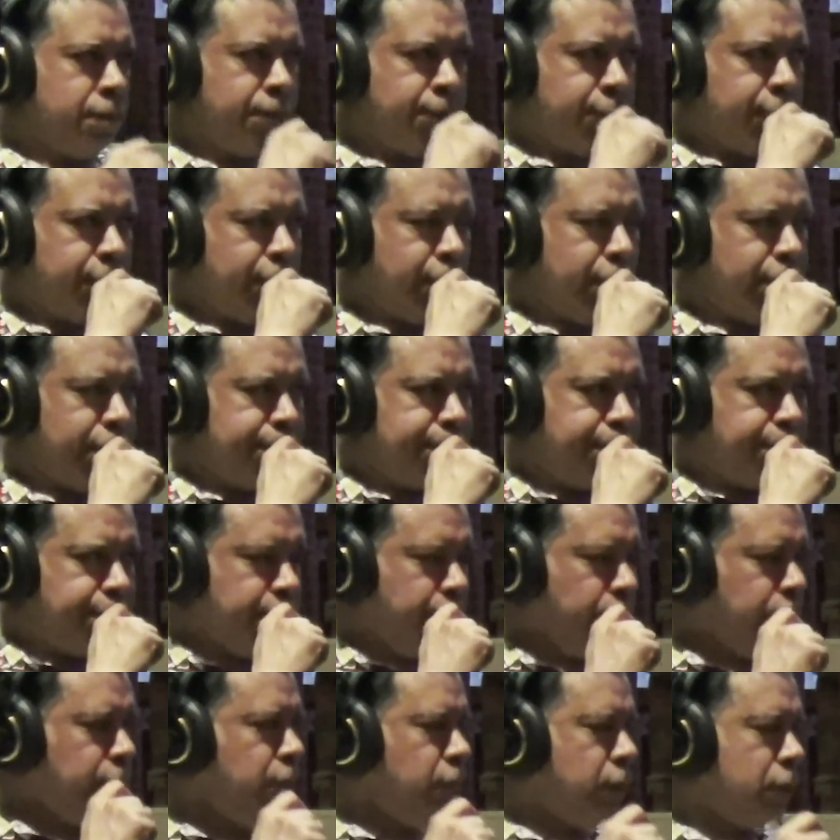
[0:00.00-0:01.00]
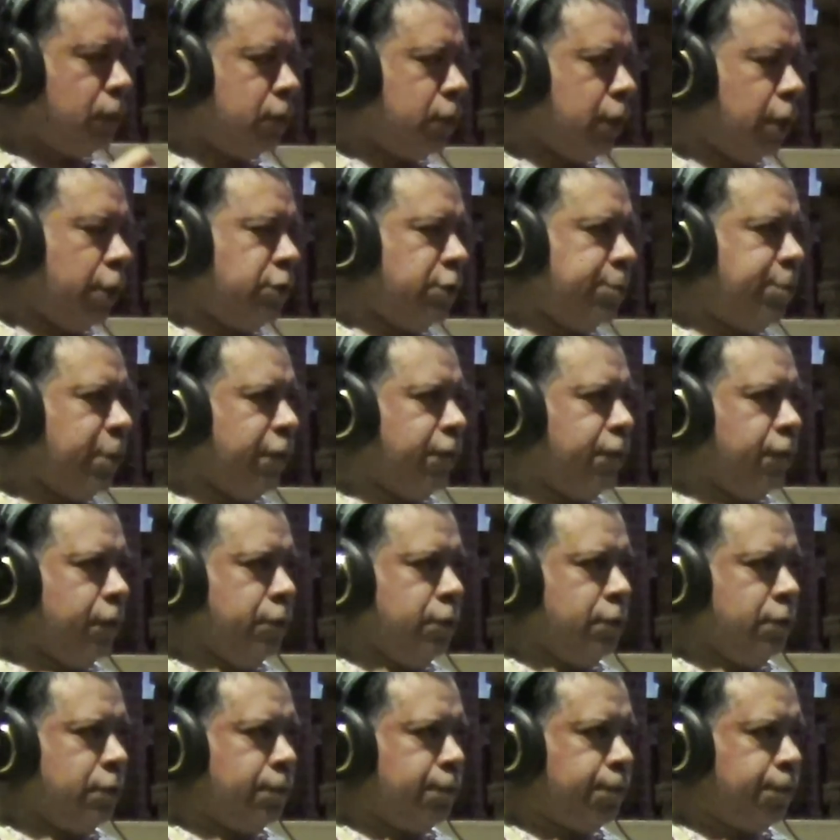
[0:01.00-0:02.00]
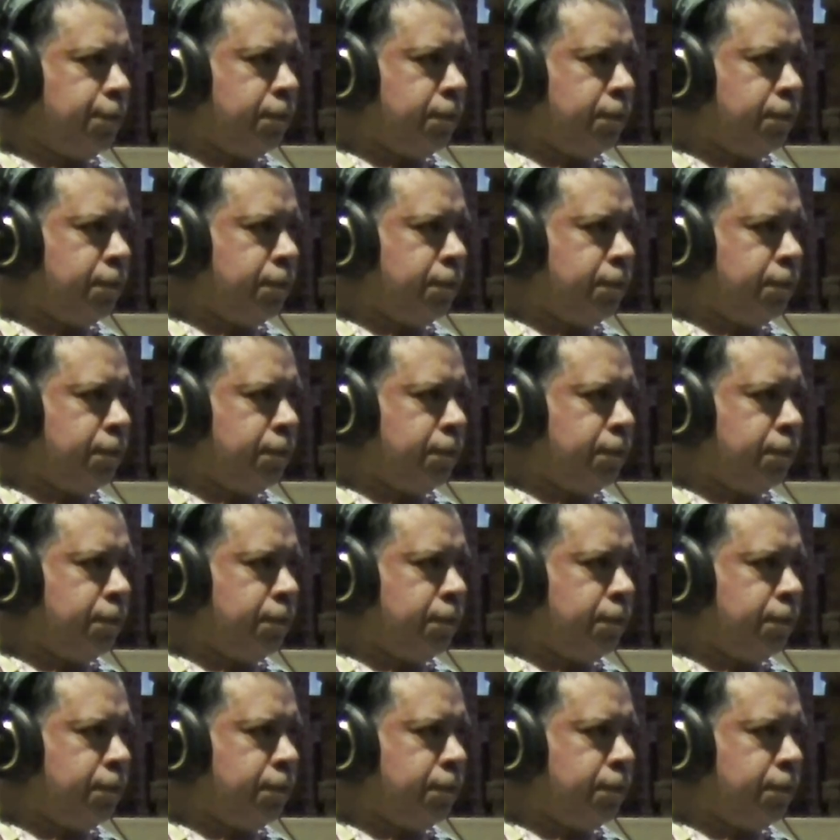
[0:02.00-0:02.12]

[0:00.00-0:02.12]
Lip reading: So that was my first